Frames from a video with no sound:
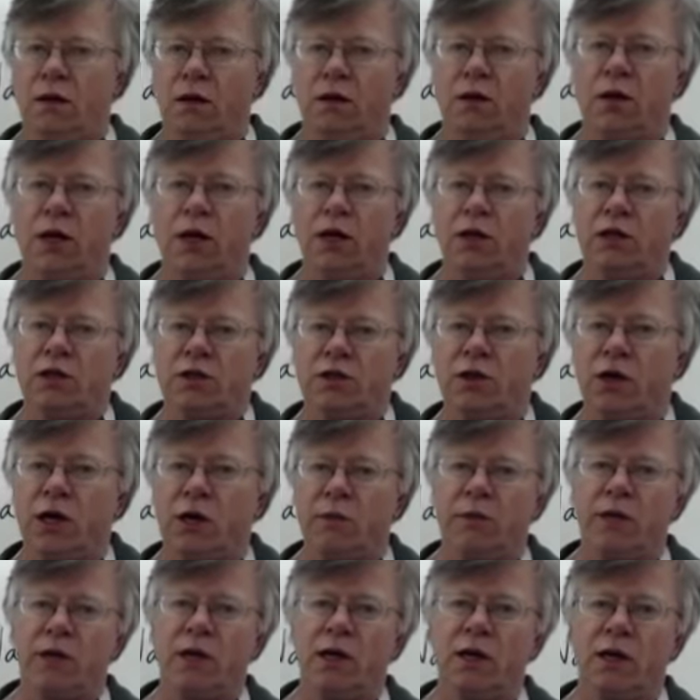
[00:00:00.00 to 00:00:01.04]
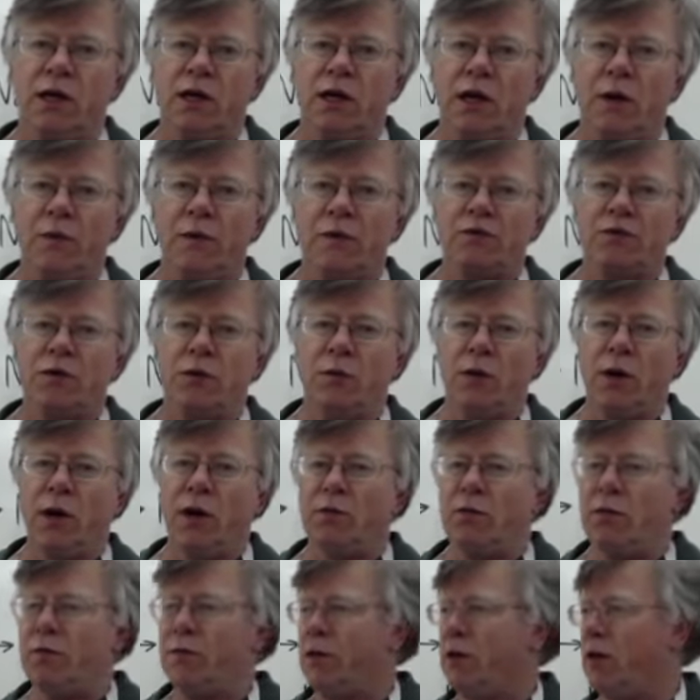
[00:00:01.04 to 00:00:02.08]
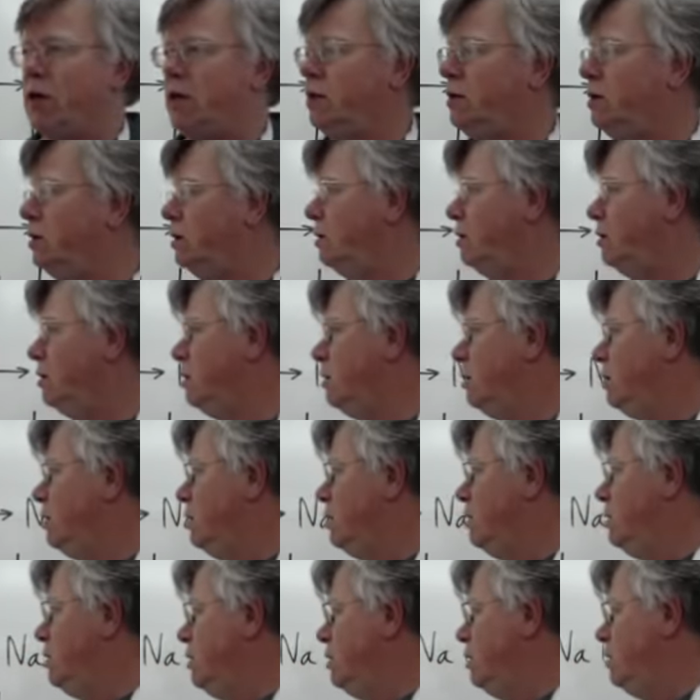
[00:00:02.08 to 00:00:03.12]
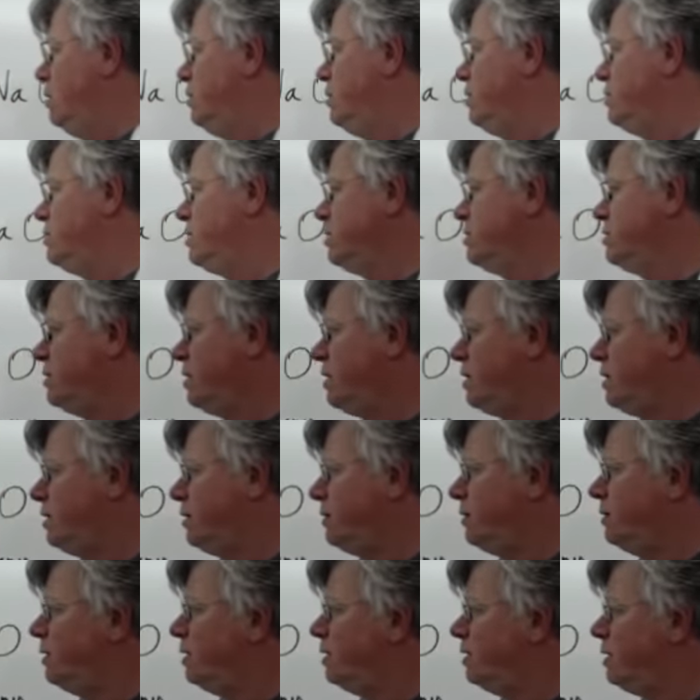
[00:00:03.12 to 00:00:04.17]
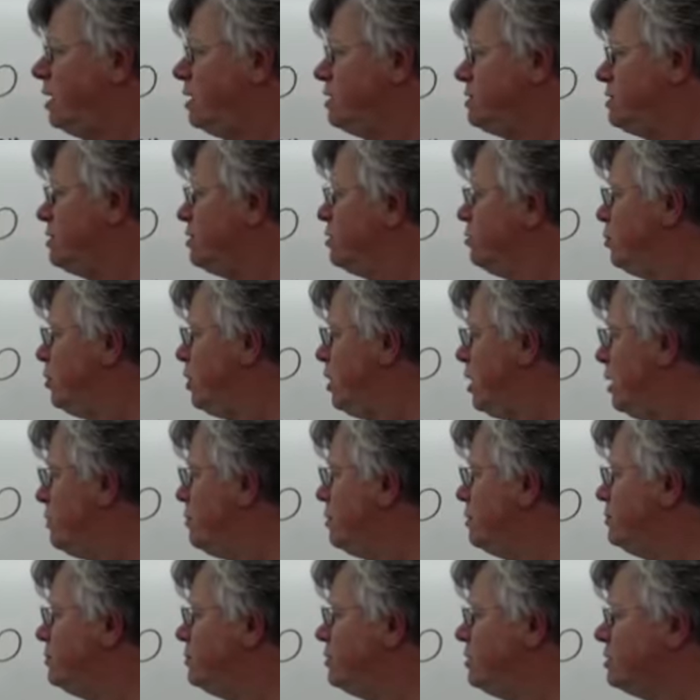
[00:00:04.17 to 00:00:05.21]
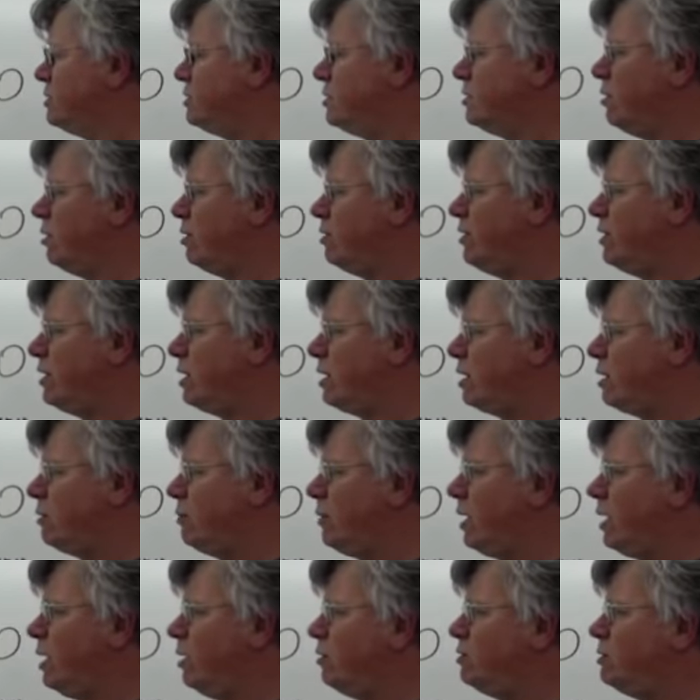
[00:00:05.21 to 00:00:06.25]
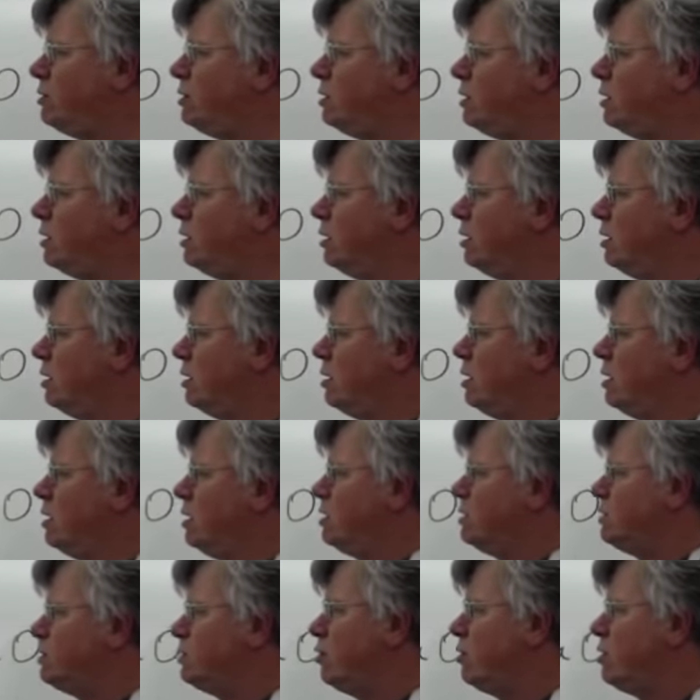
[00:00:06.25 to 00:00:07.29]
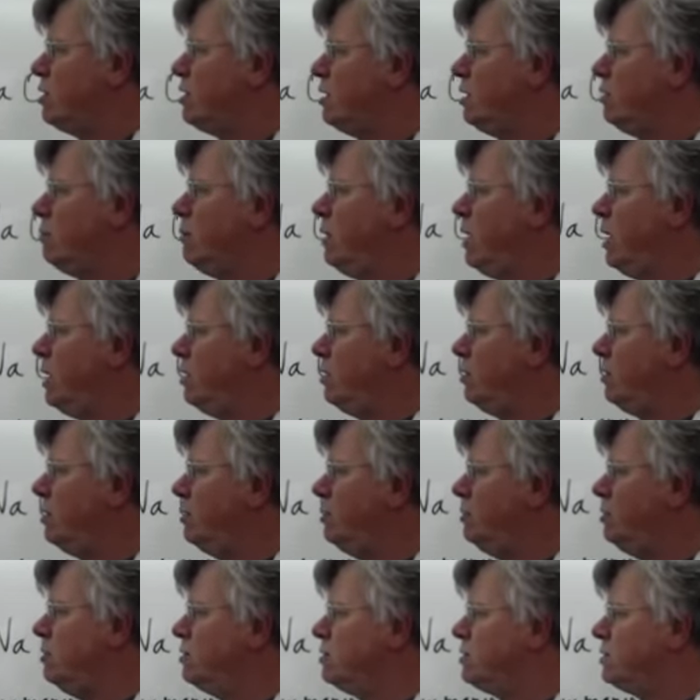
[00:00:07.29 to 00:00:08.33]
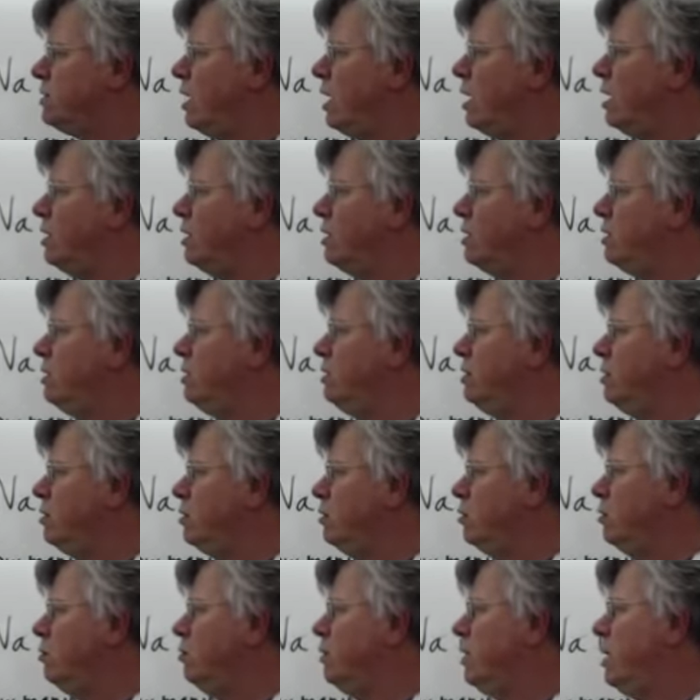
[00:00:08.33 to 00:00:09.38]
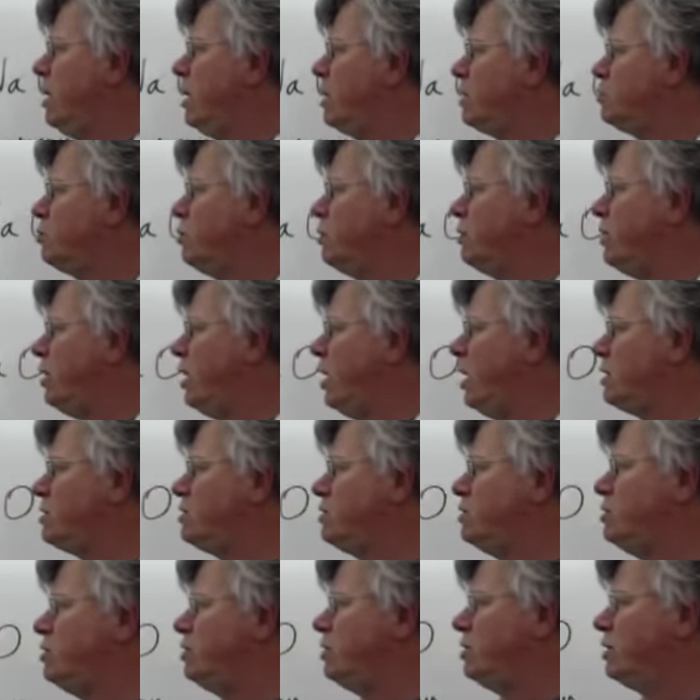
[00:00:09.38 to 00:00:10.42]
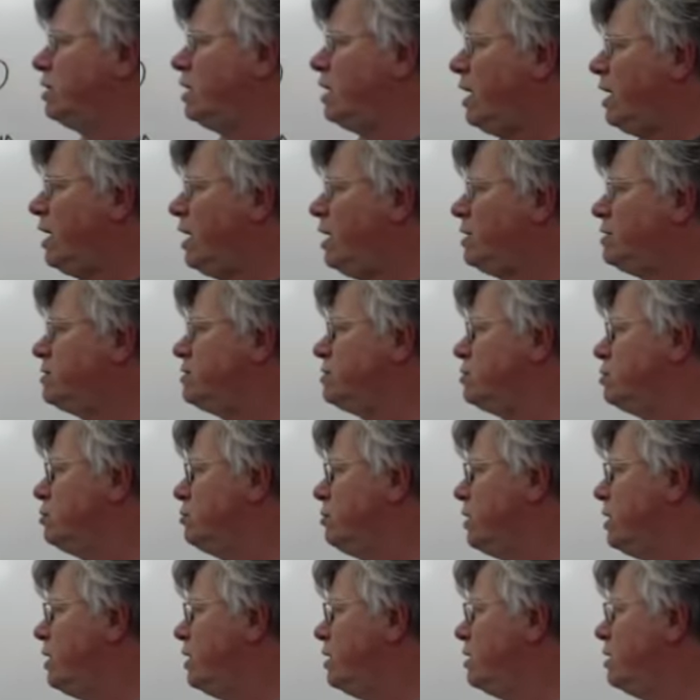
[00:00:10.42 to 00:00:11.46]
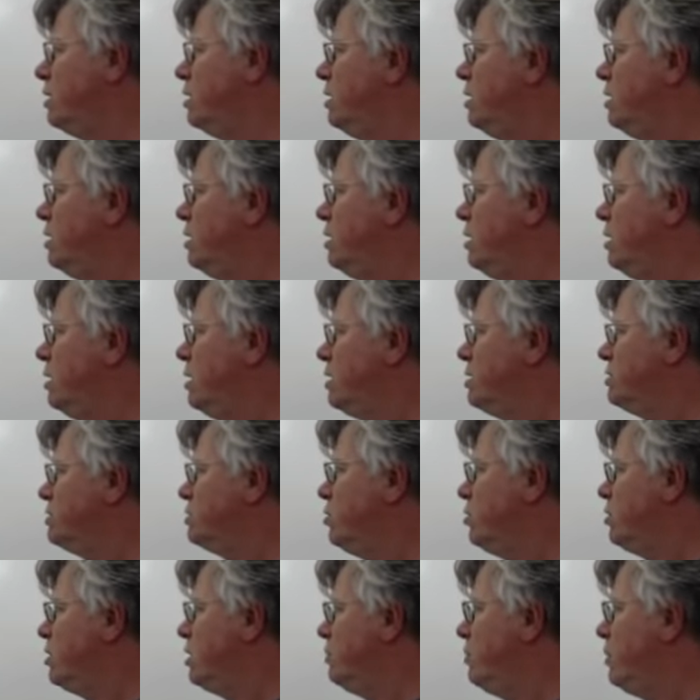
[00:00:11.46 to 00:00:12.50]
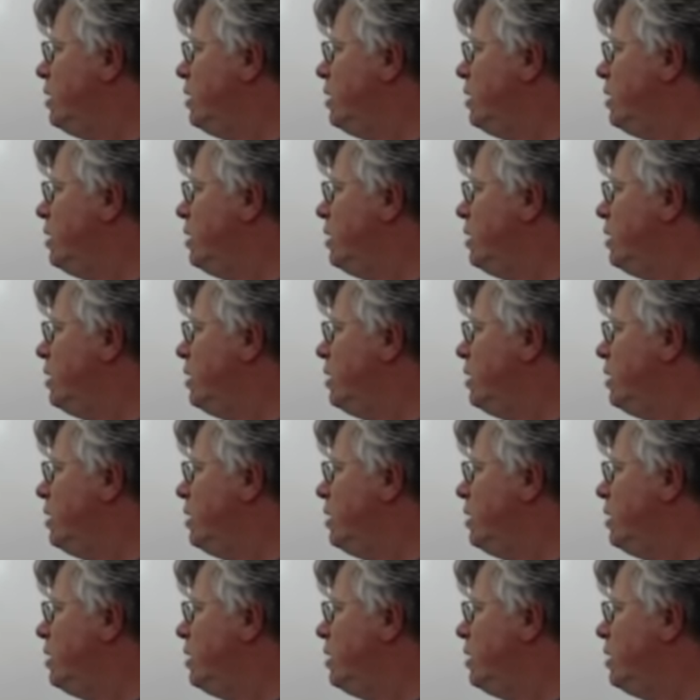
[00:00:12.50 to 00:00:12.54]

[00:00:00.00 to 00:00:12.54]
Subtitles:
Okay, let's try a beginning chemistry problem then. This is a nice little problem to start thinking about. Sodium metal, solid, reacts with oxygen gas to make sodium